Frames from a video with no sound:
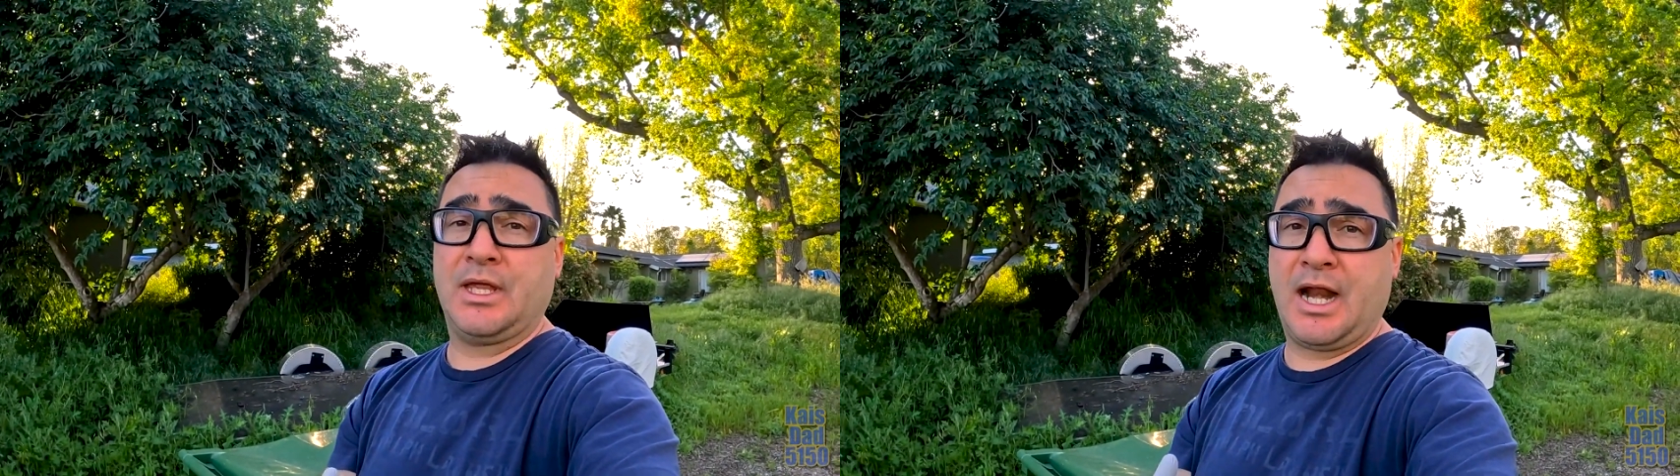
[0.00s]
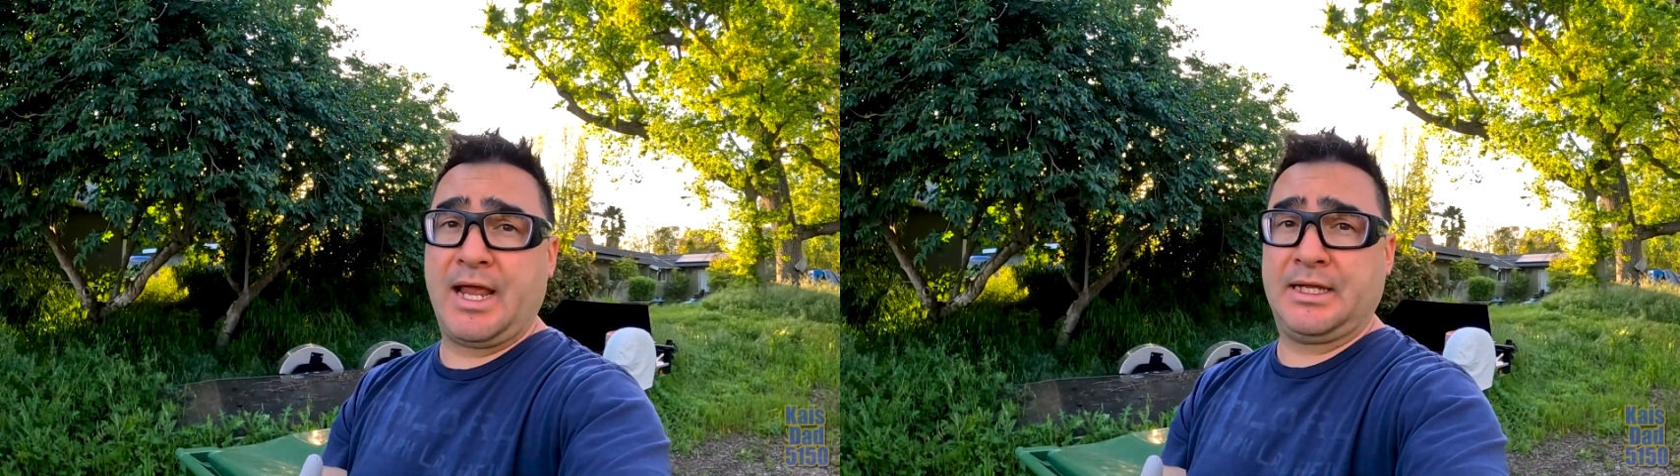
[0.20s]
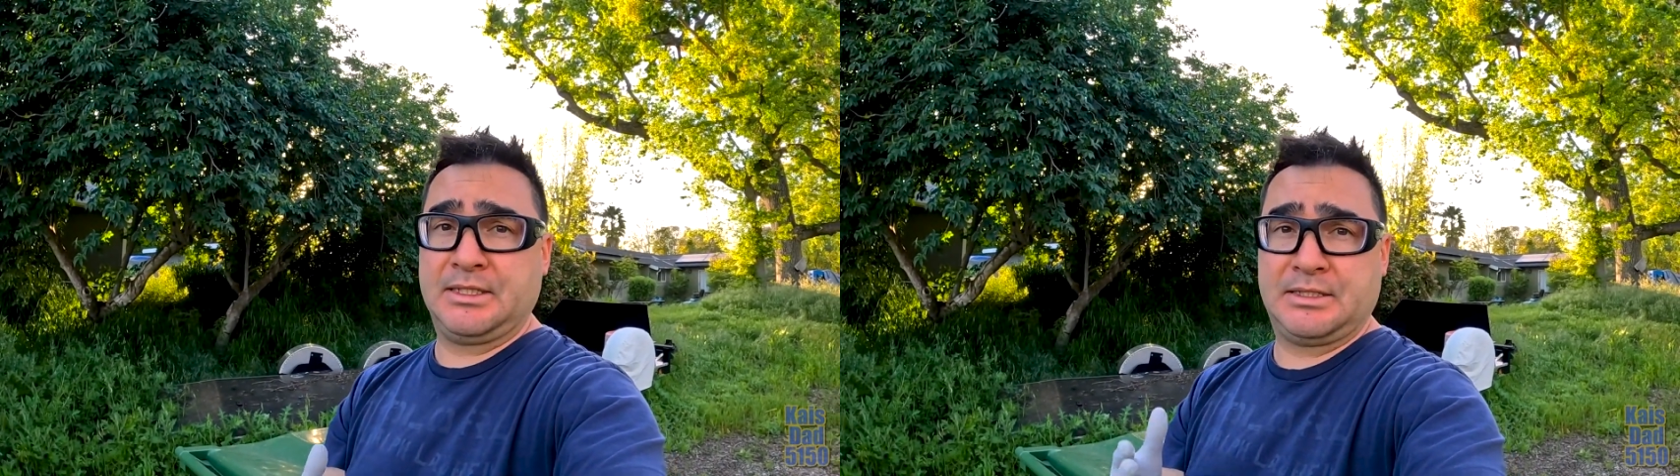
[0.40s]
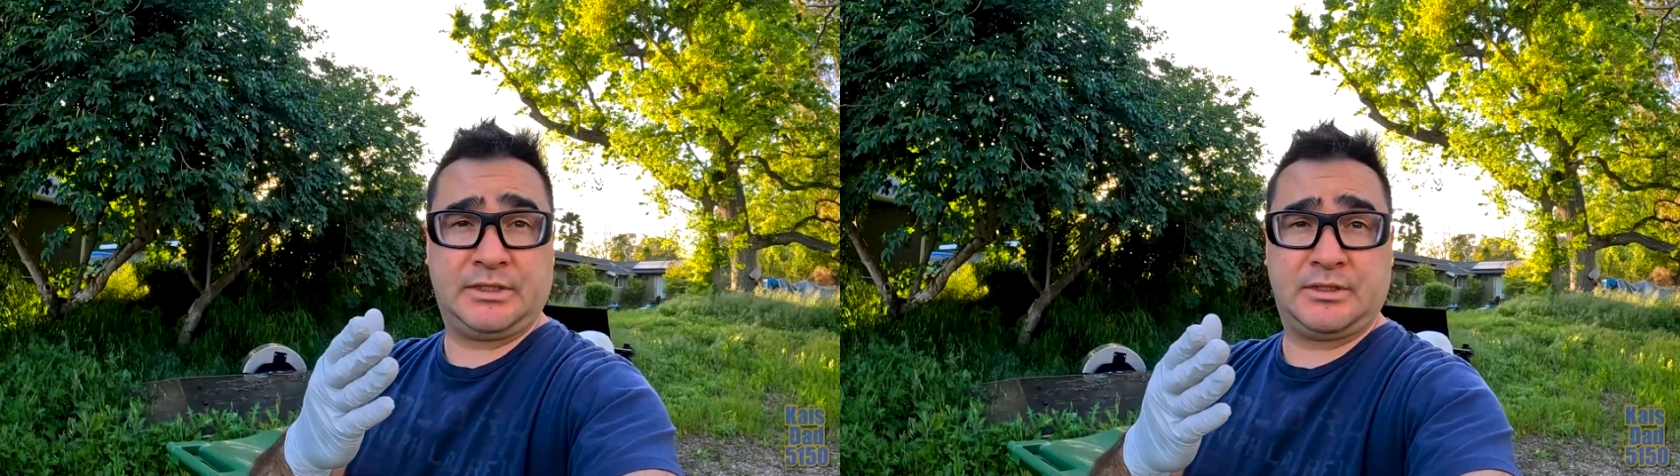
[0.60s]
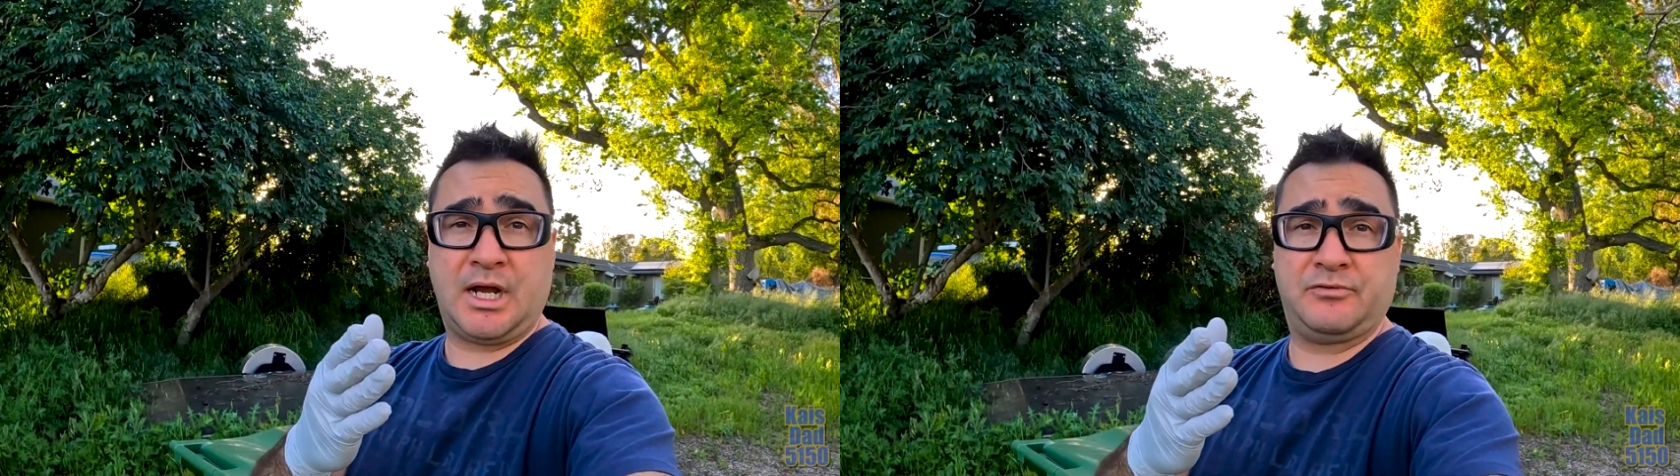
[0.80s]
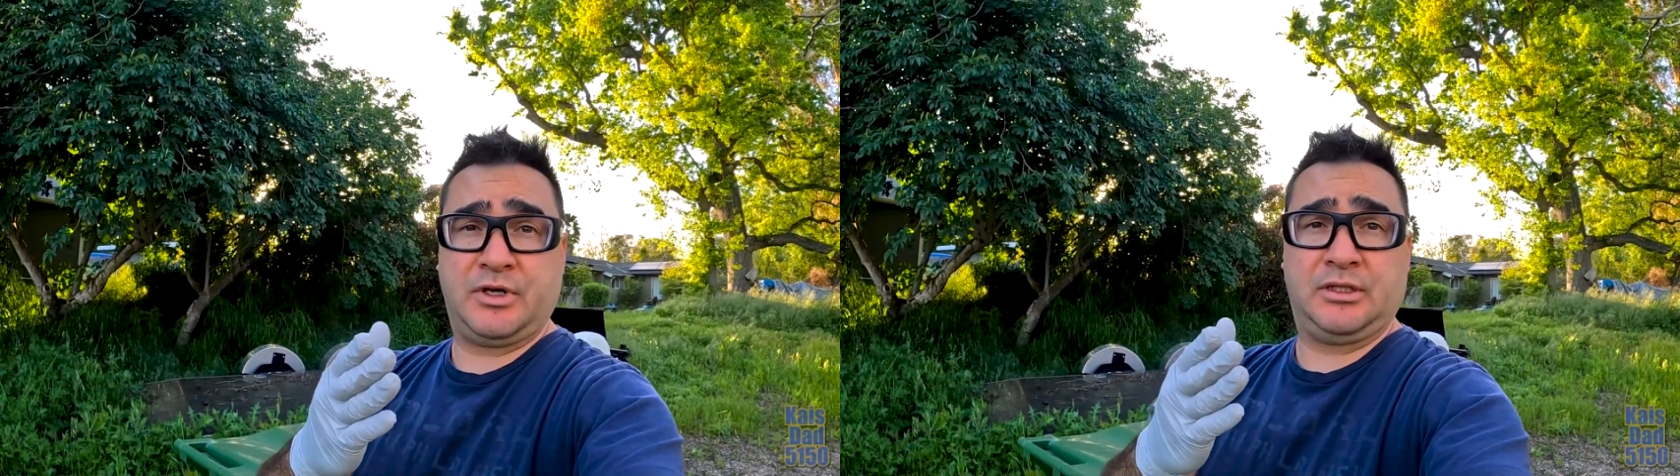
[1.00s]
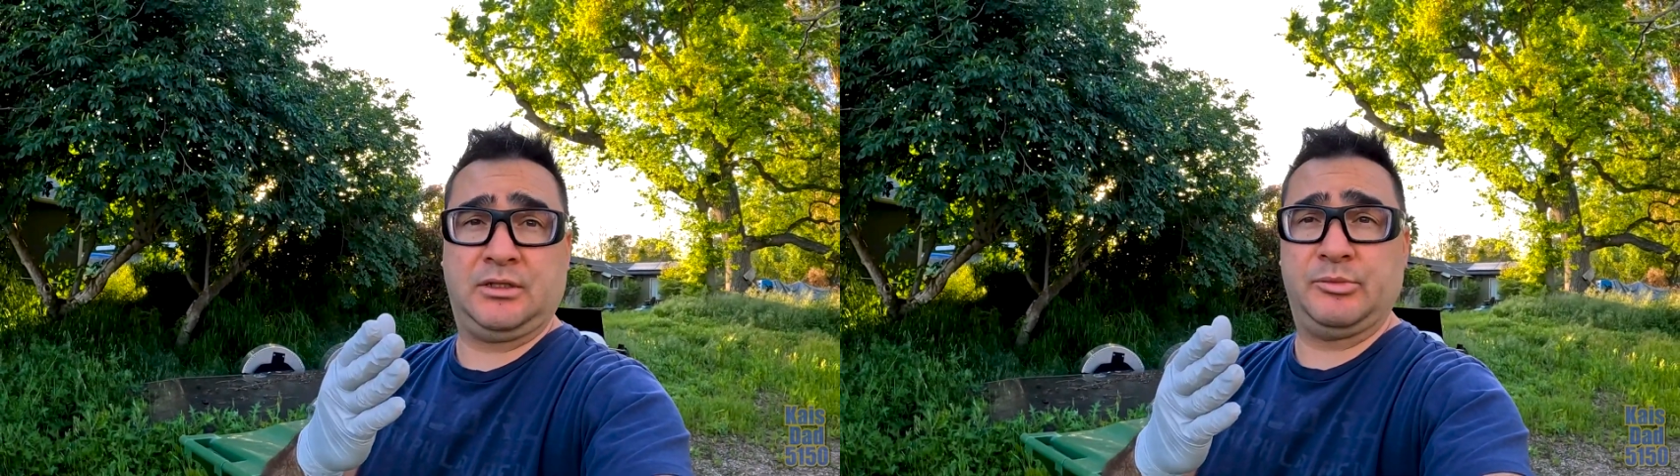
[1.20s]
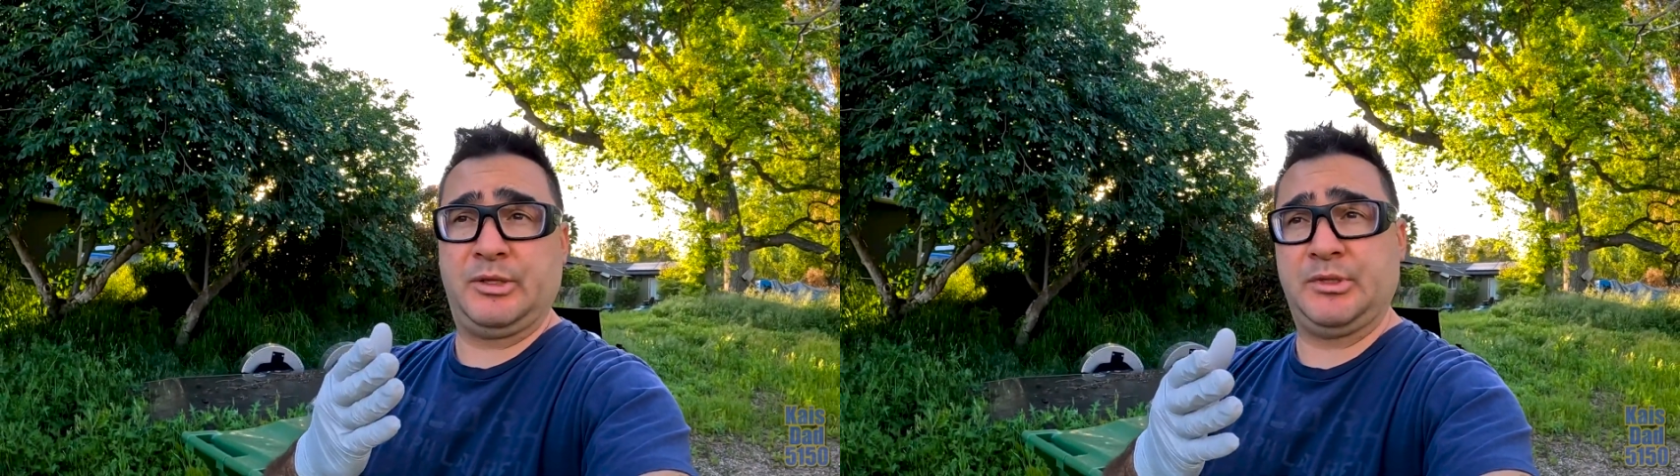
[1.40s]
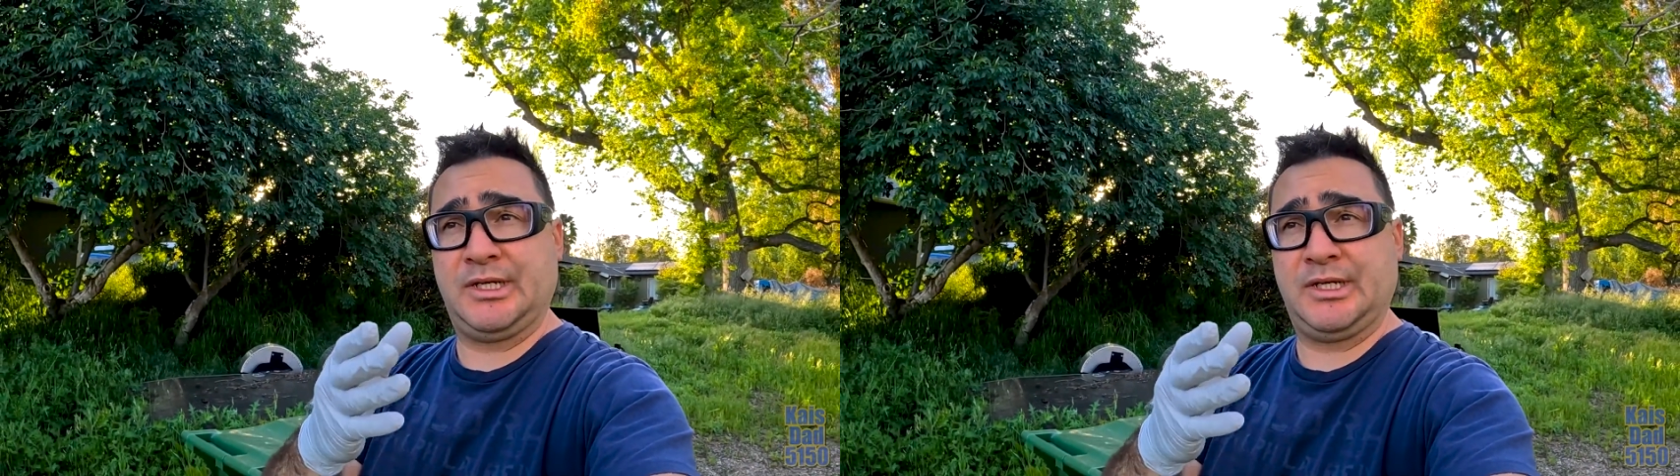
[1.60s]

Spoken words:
that I can fix the driveway a little bit,